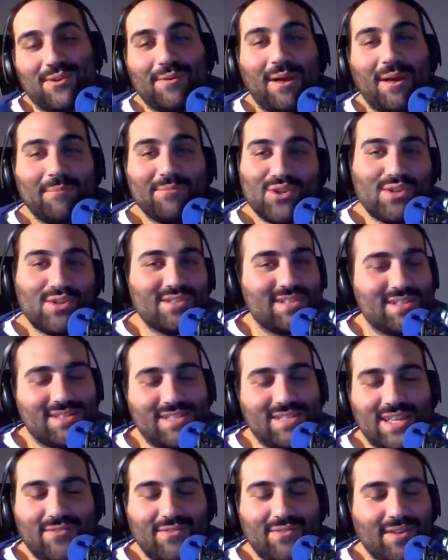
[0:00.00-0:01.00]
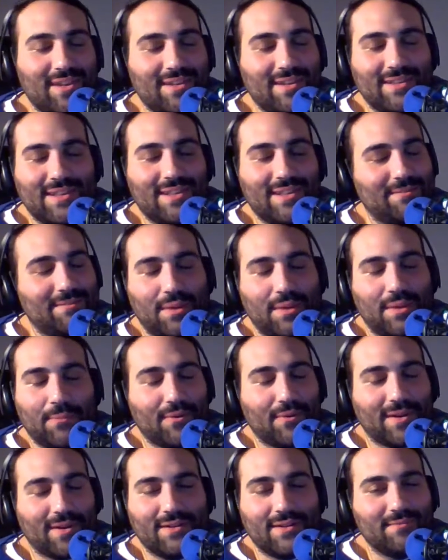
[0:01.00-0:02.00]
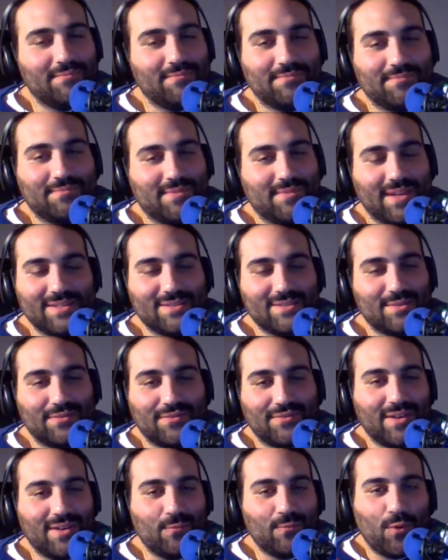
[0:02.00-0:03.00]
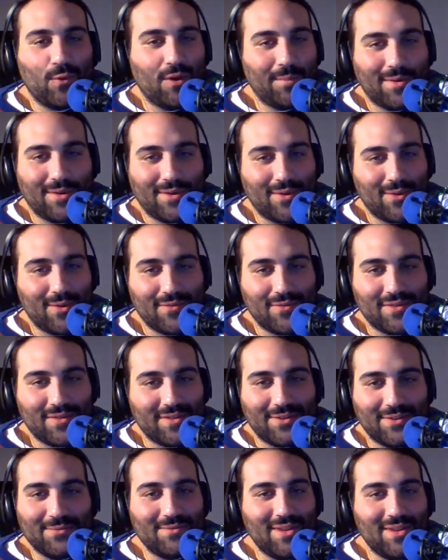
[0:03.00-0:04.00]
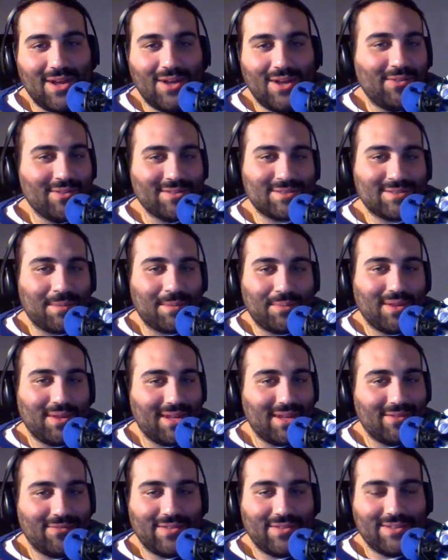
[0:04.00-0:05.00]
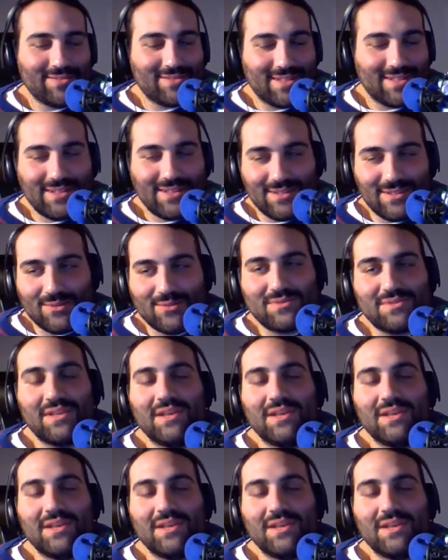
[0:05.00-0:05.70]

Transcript: I'm sure there's a TV that people are gonna get into a fight in Walmart over. There's gonna be plenty of videos on the news.